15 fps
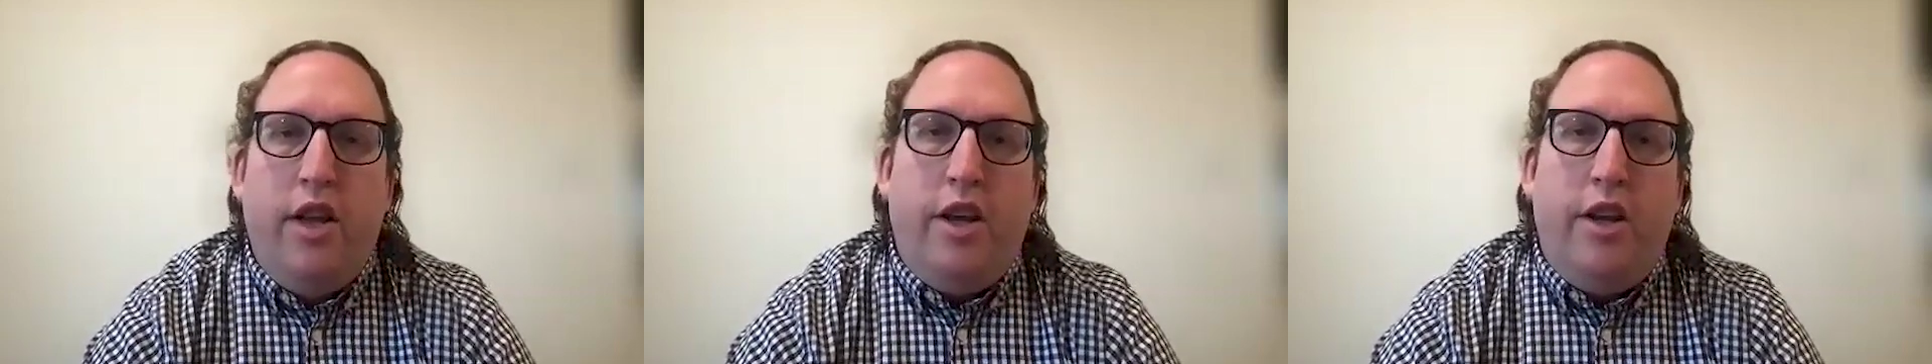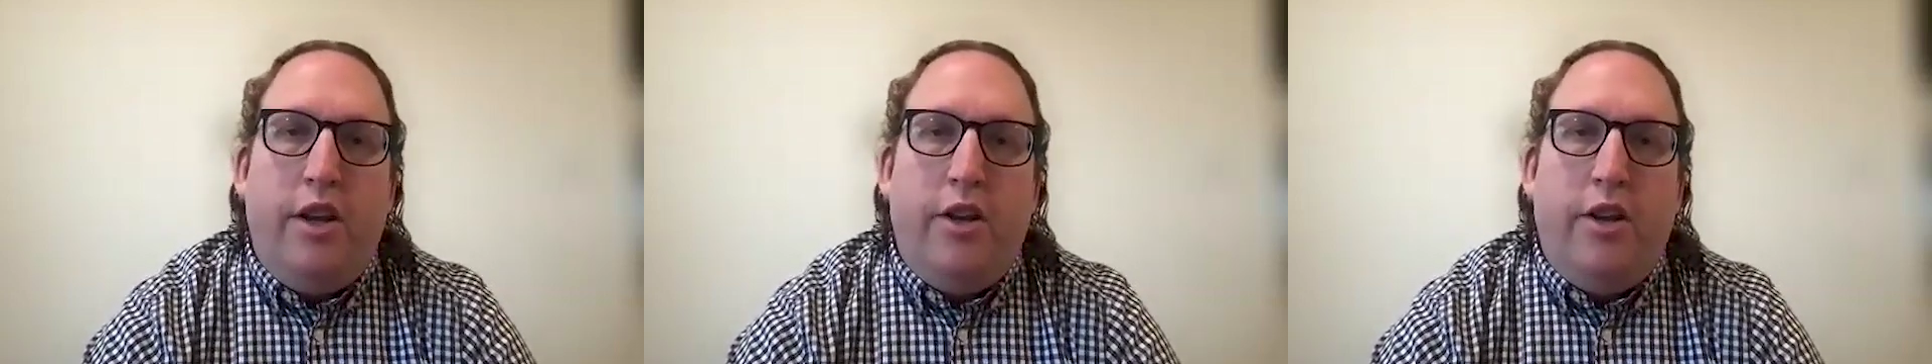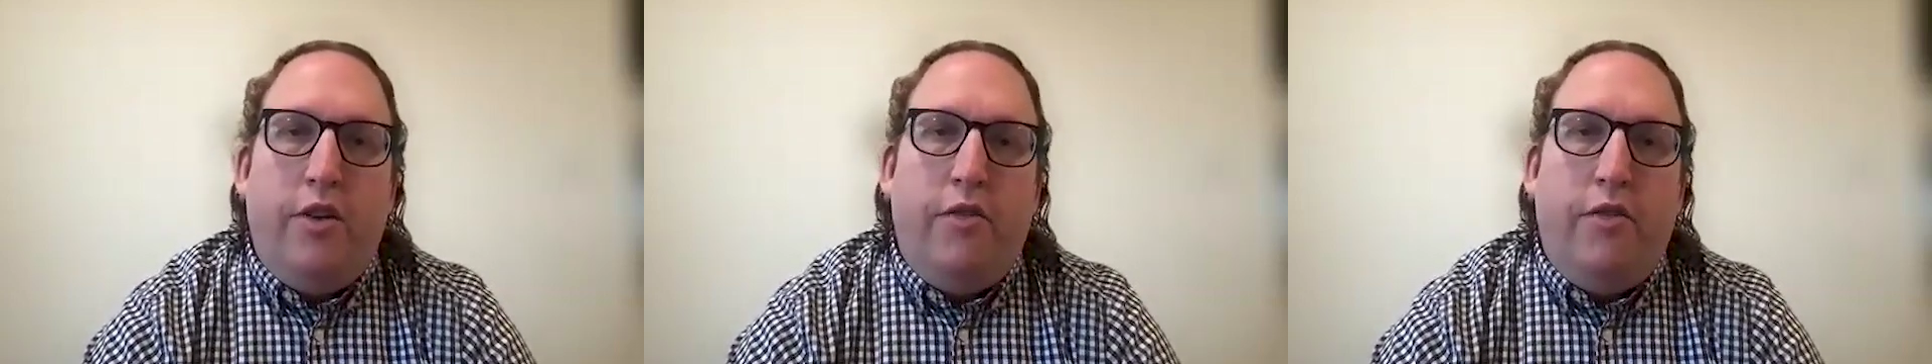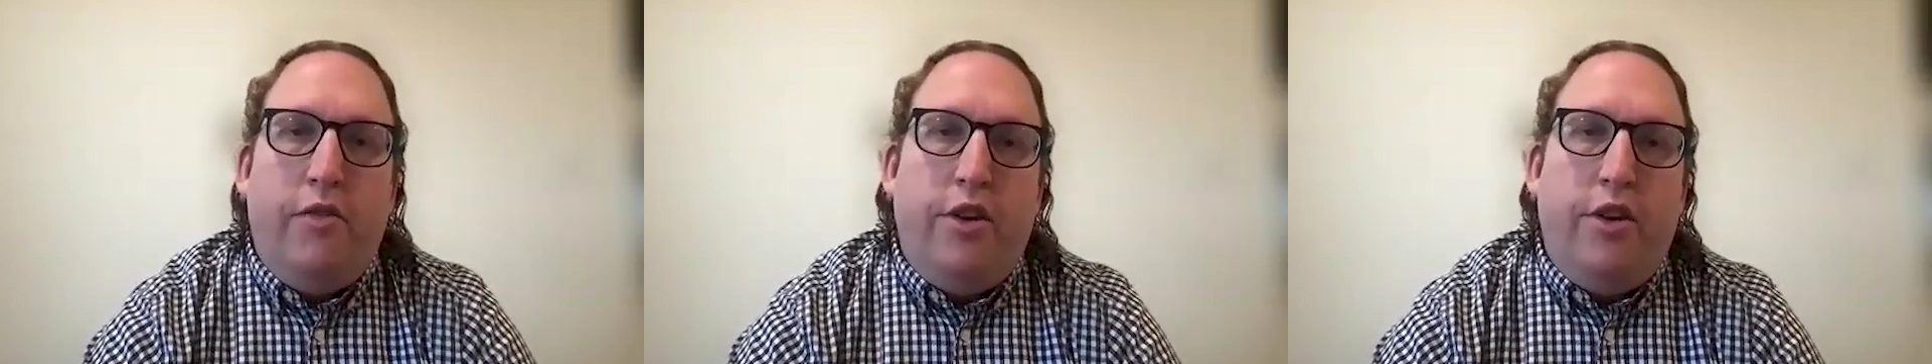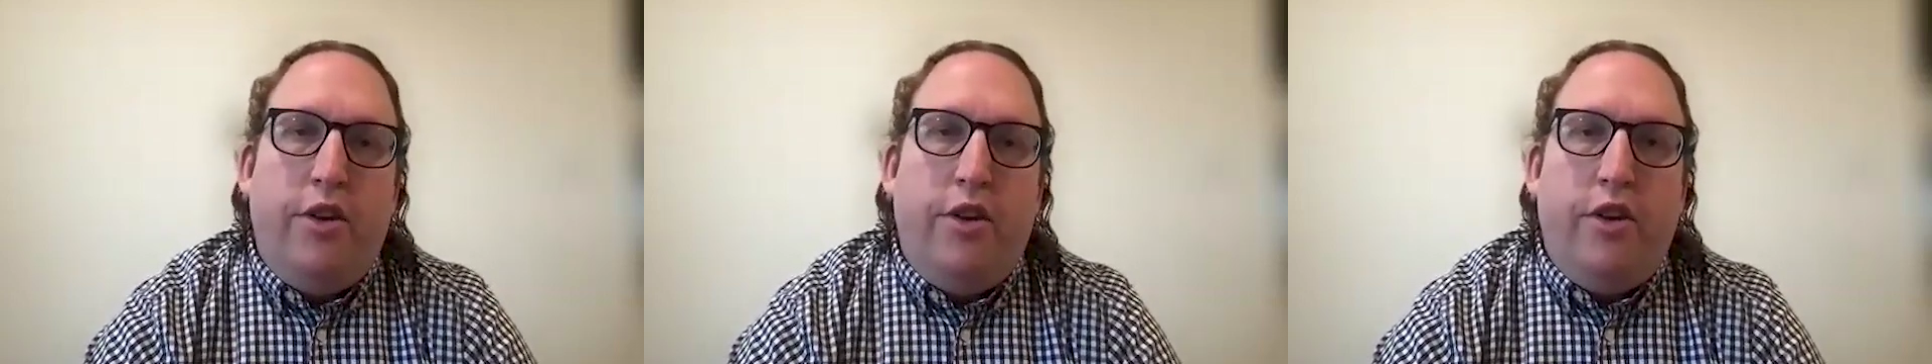and
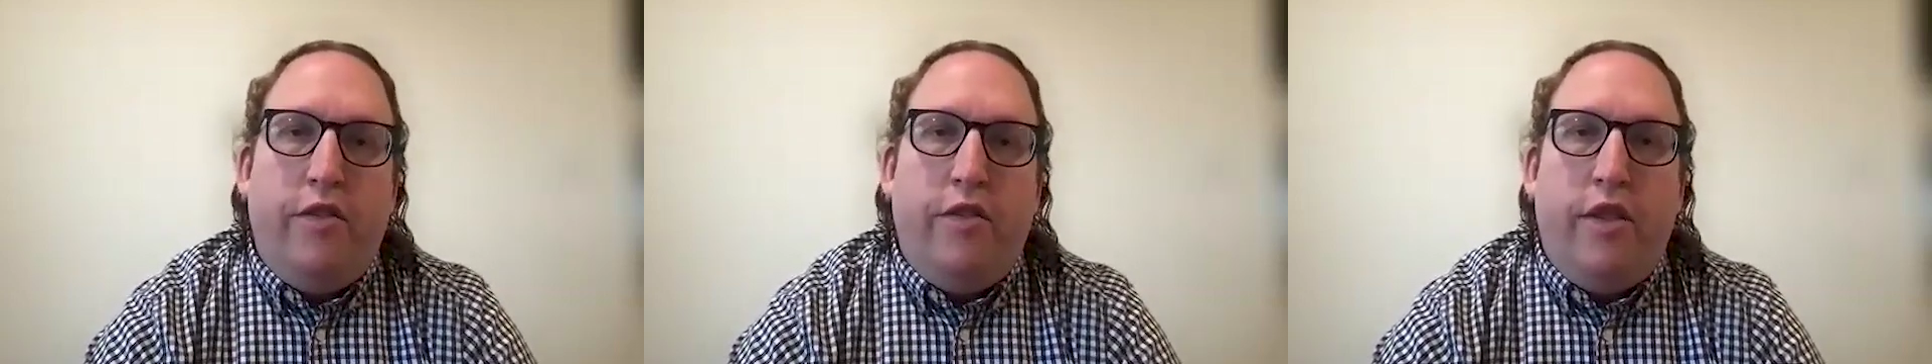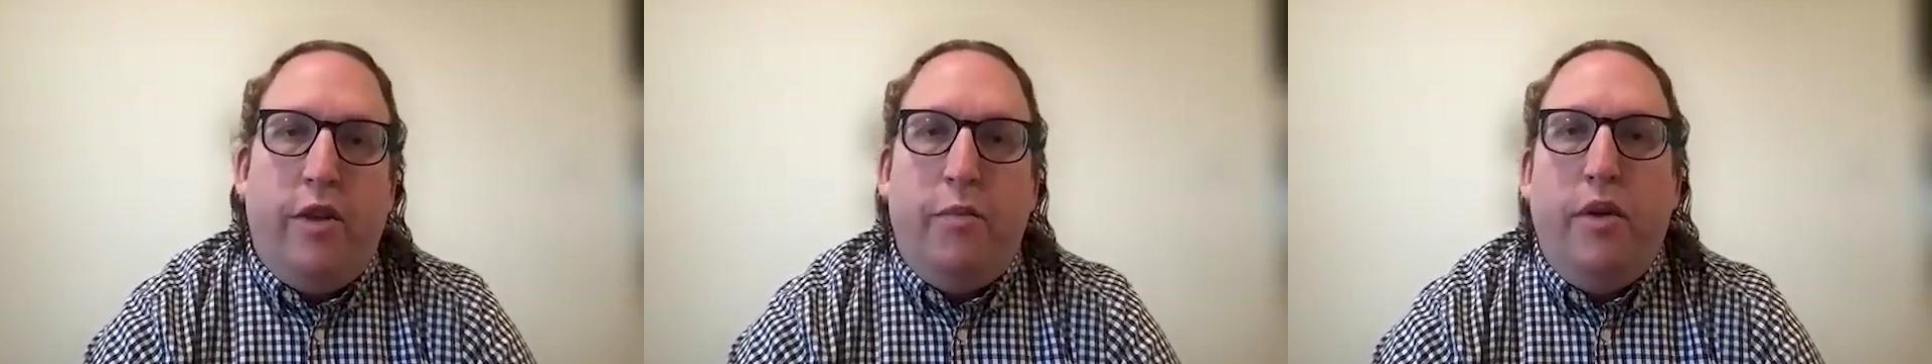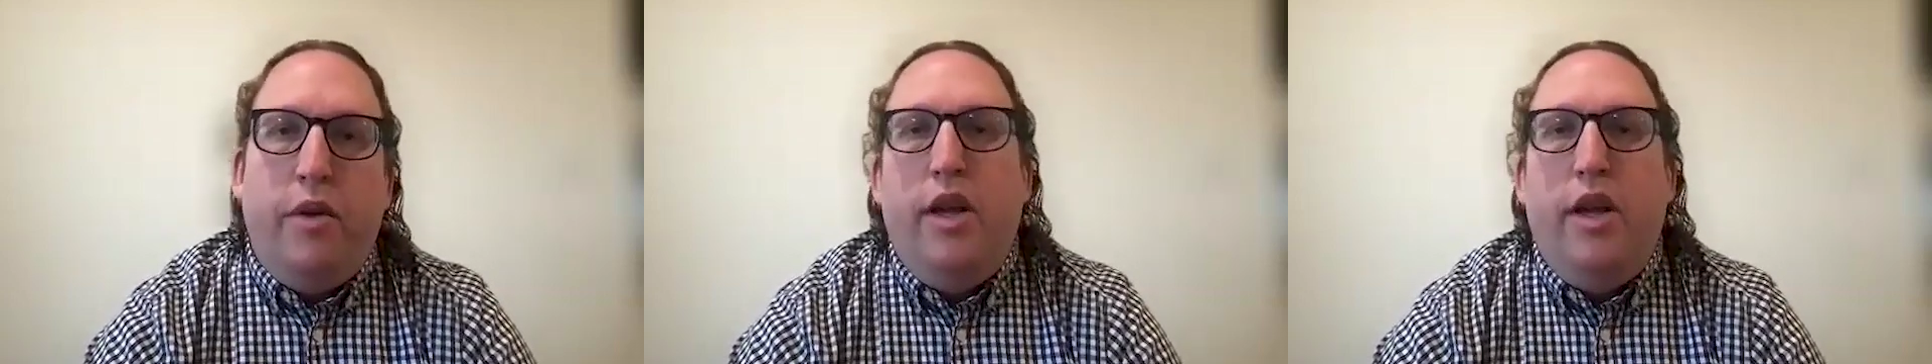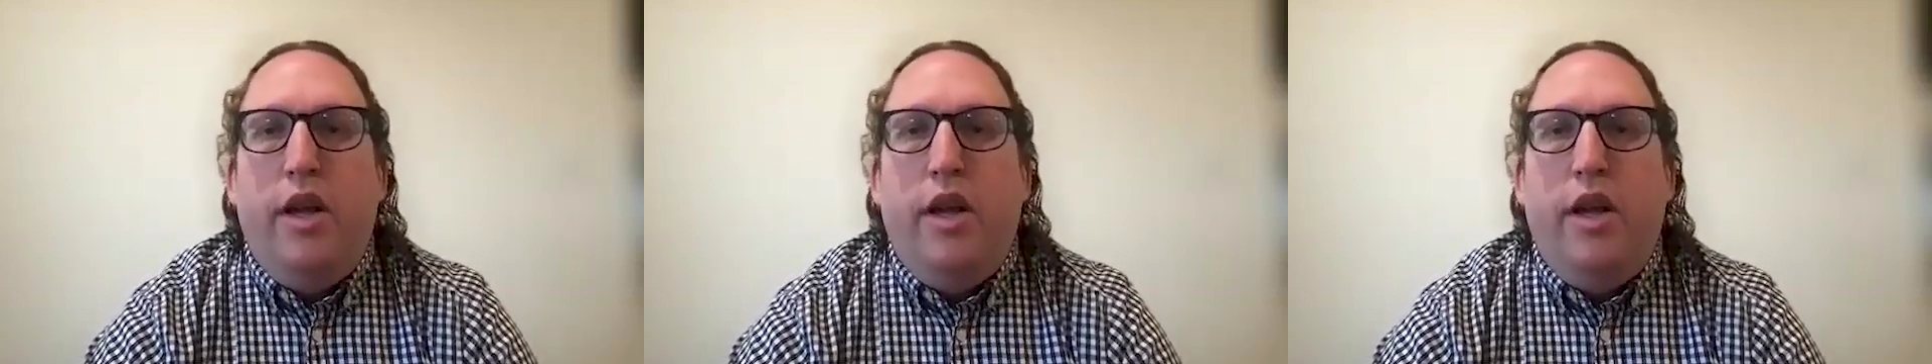disadvantages of them,